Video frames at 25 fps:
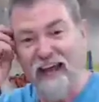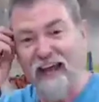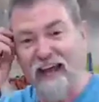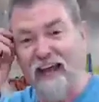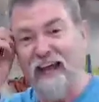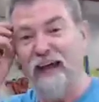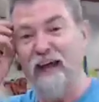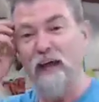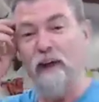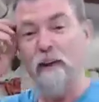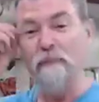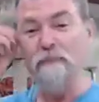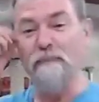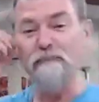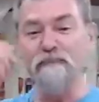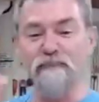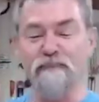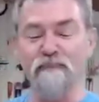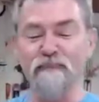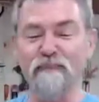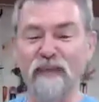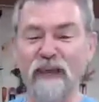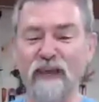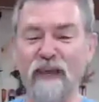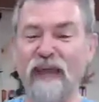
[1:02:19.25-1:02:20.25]

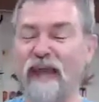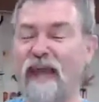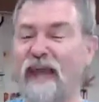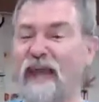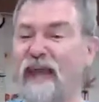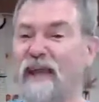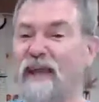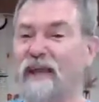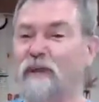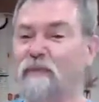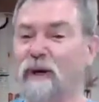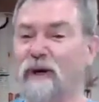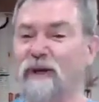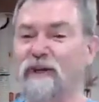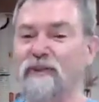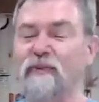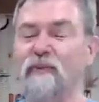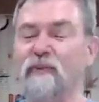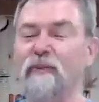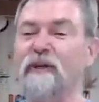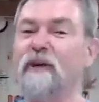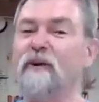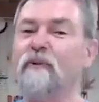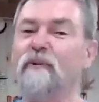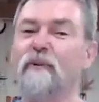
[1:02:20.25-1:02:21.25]
And what else
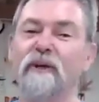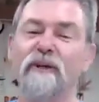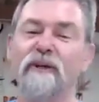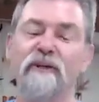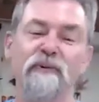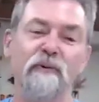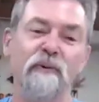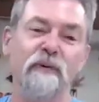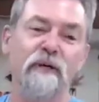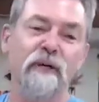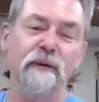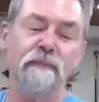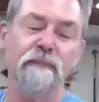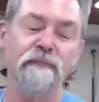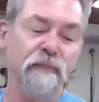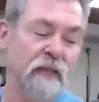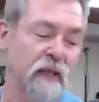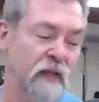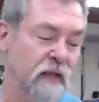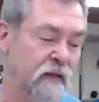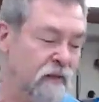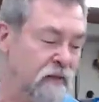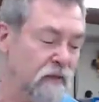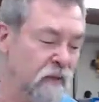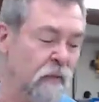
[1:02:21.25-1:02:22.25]
have we got? What else have we got?
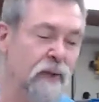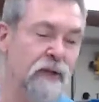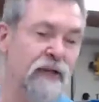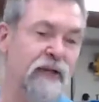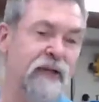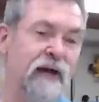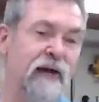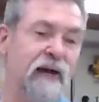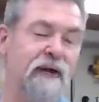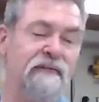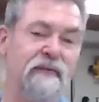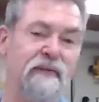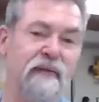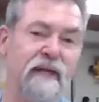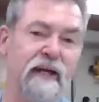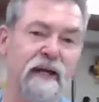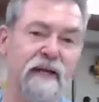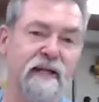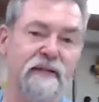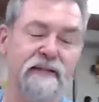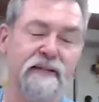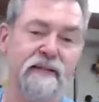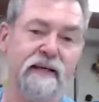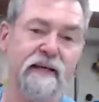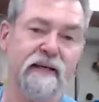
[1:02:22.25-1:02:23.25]
The week after that,
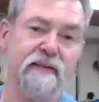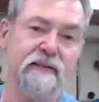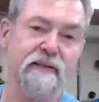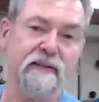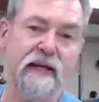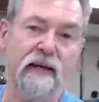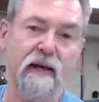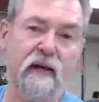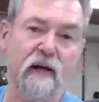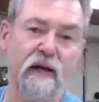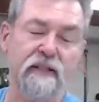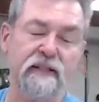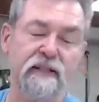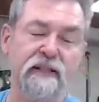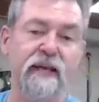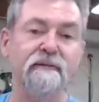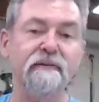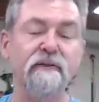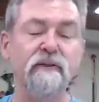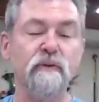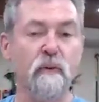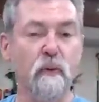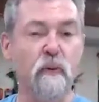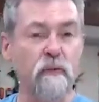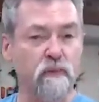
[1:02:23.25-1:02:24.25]
as I say, is daylight
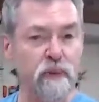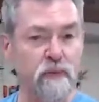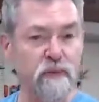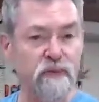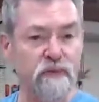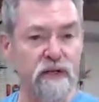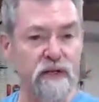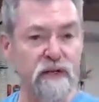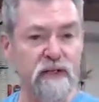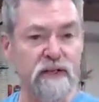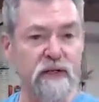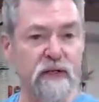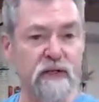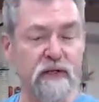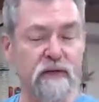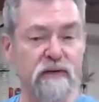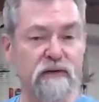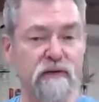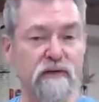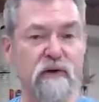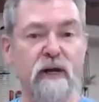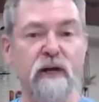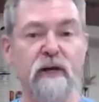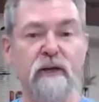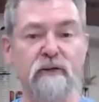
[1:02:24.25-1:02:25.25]
savings will be finishing in
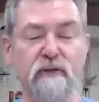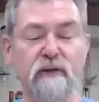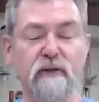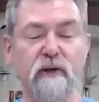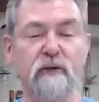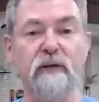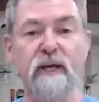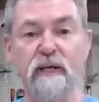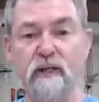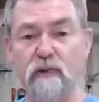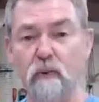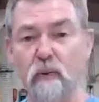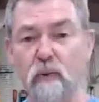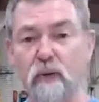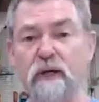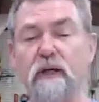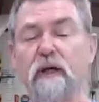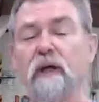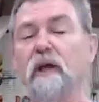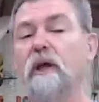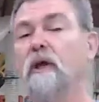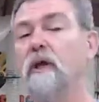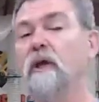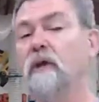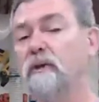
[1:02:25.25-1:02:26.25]
Australia. So next
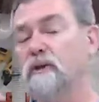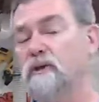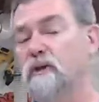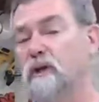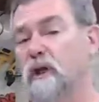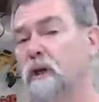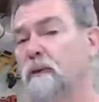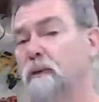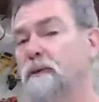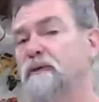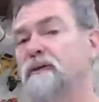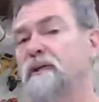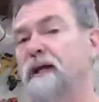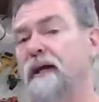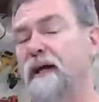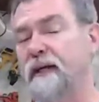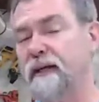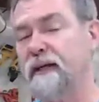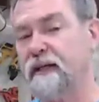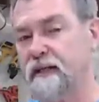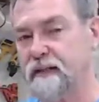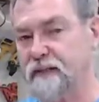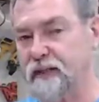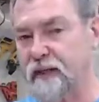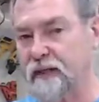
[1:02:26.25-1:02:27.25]
week, the show will be
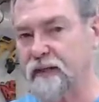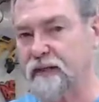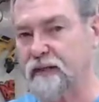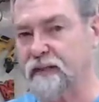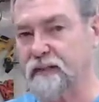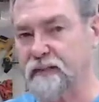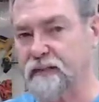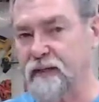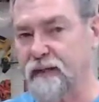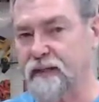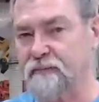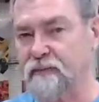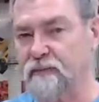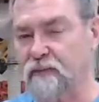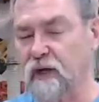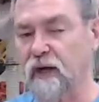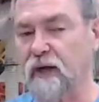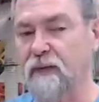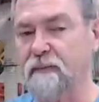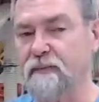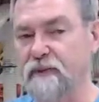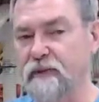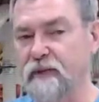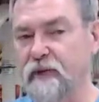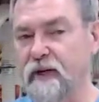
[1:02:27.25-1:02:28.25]
starting exactly the same
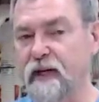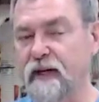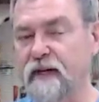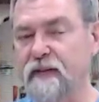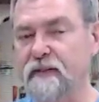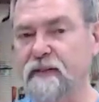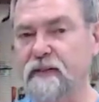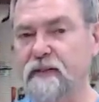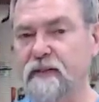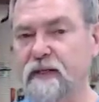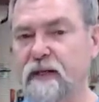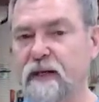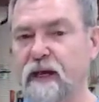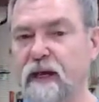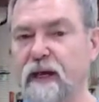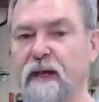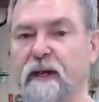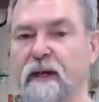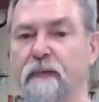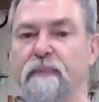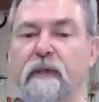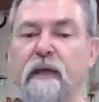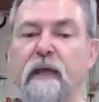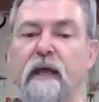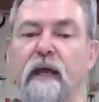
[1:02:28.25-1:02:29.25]
time as it has
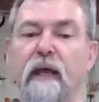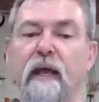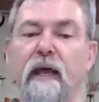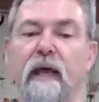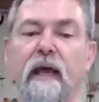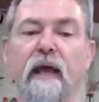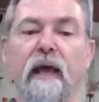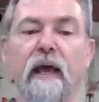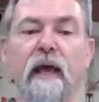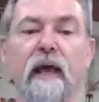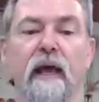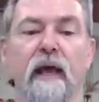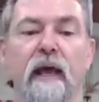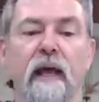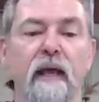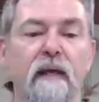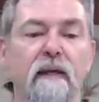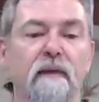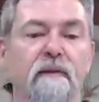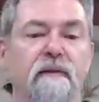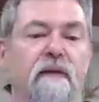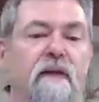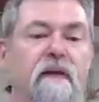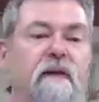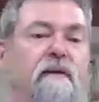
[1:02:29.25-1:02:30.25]
today.
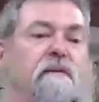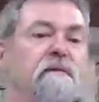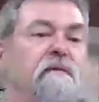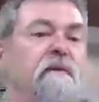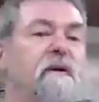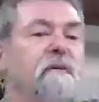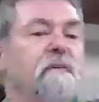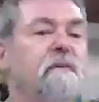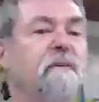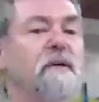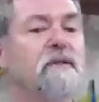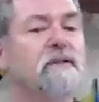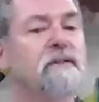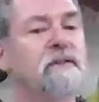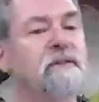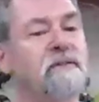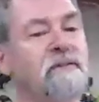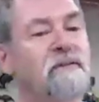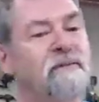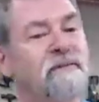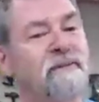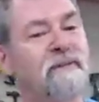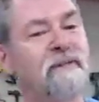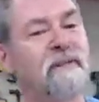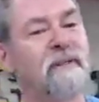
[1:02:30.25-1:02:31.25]
And thank you very
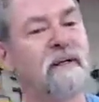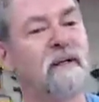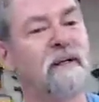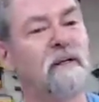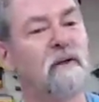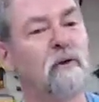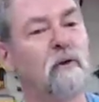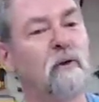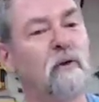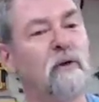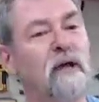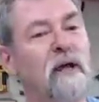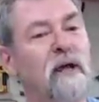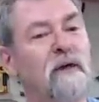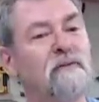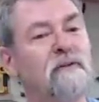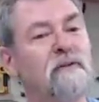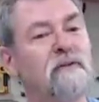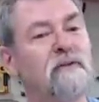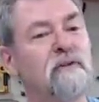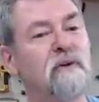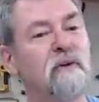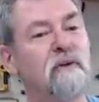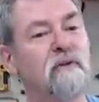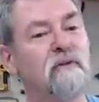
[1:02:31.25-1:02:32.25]
much. Look after
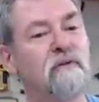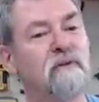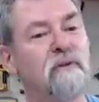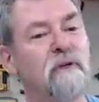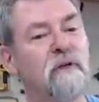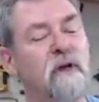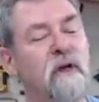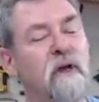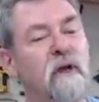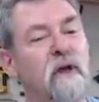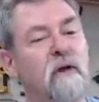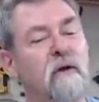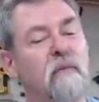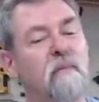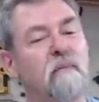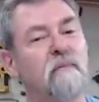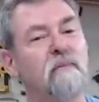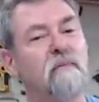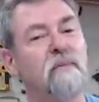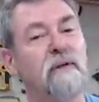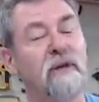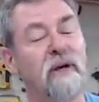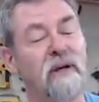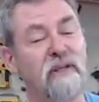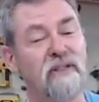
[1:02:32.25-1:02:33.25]
yourselves.
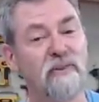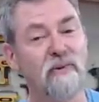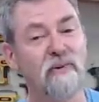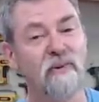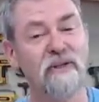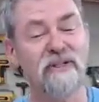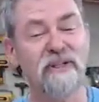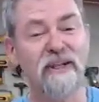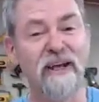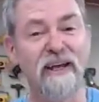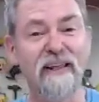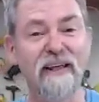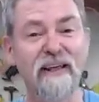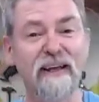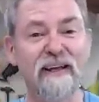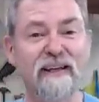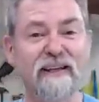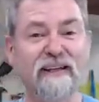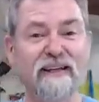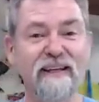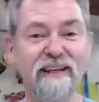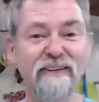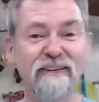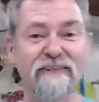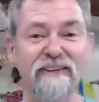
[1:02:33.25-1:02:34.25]
Be nice to each other
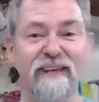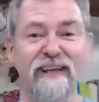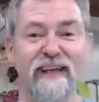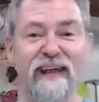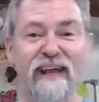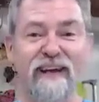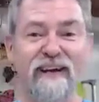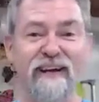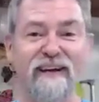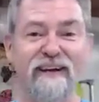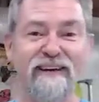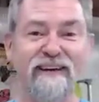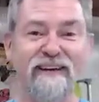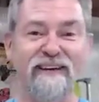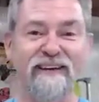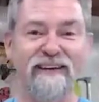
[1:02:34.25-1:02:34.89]
if you can.